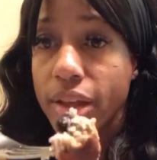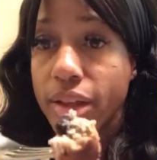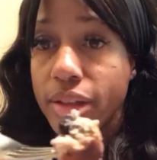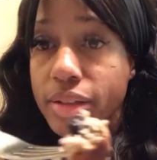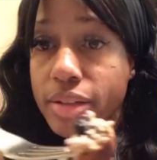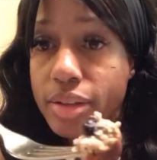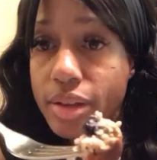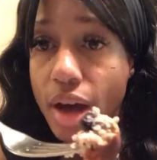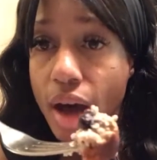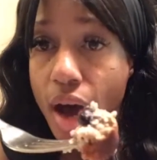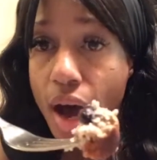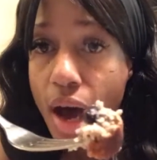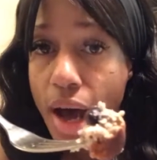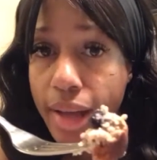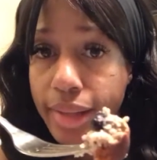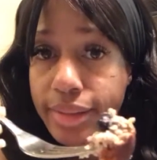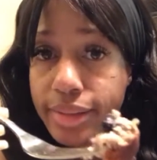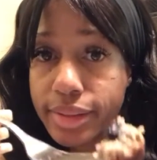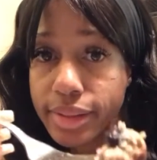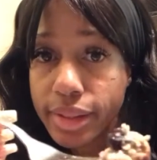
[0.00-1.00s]
It's
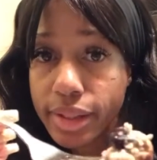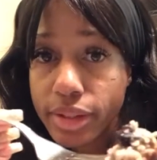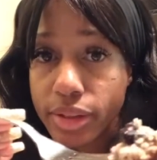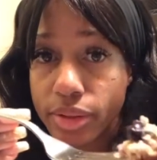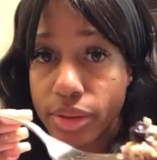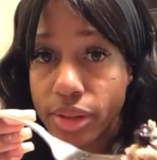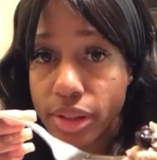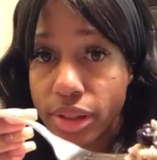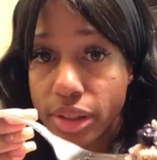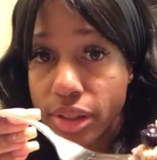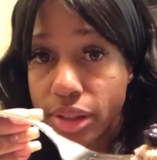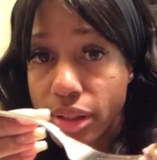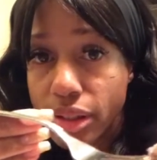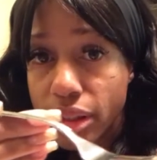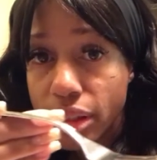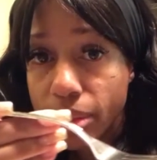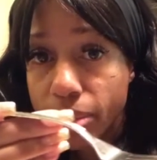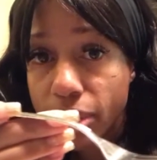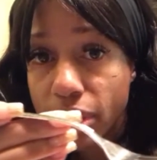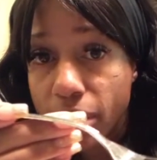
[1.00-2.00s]
hot. Can you see the
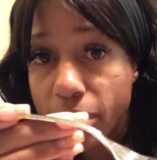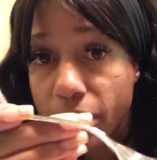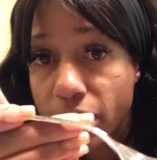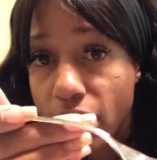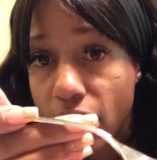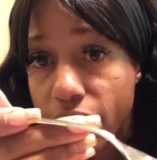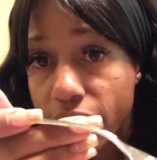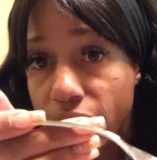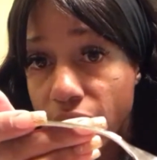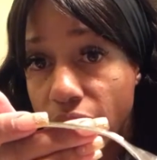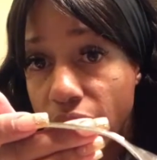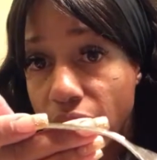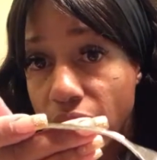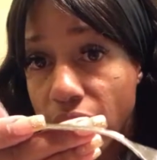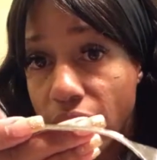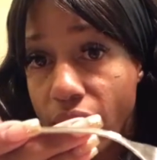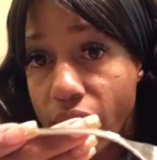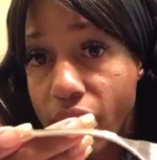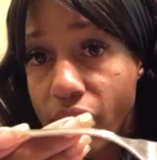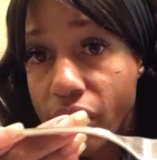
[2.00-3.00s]
steam coming off of that?
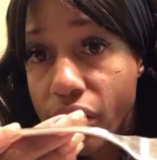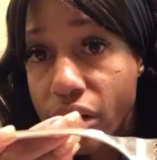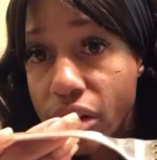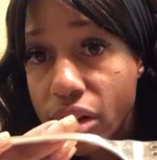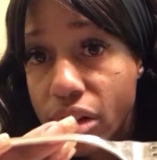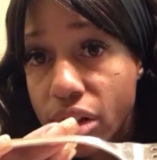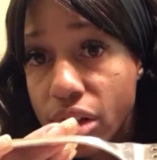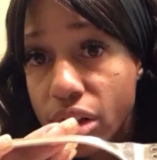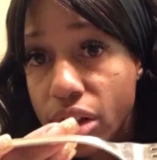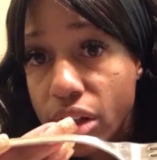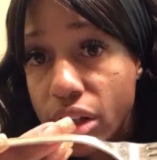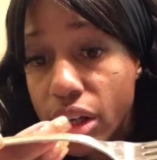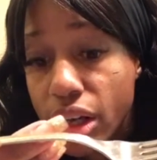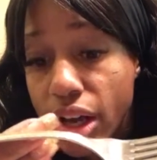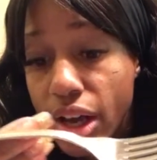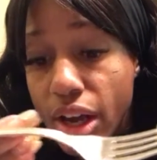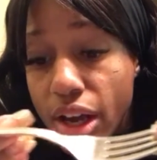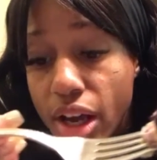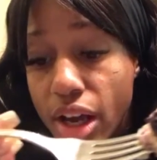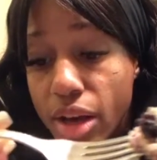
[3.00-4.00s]

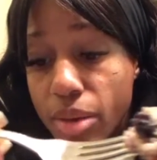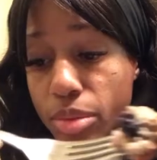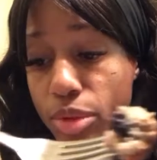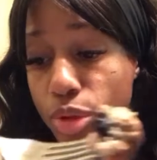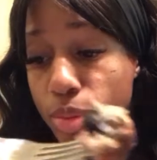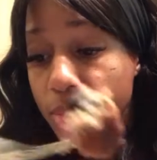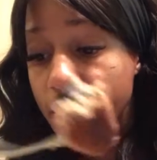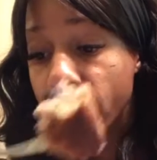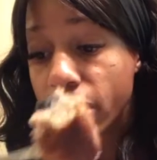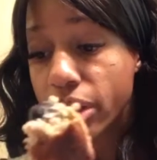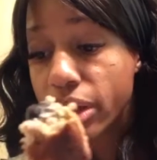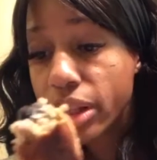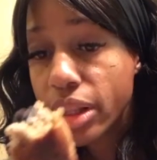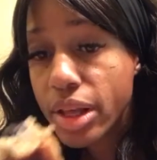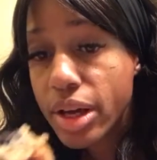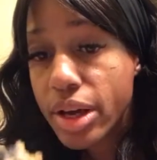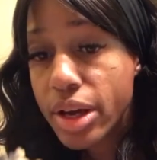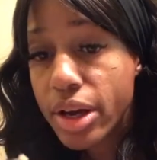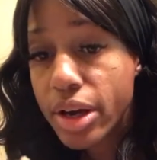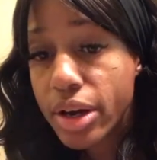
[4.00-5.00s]
I got a blueberry in
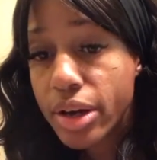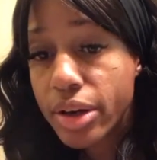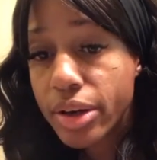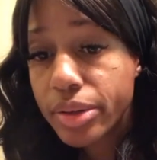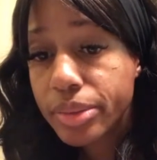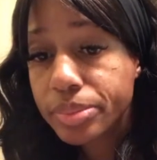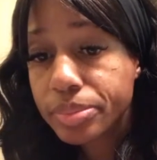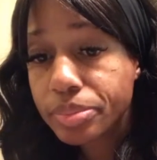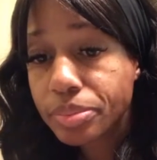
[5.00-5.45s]
there.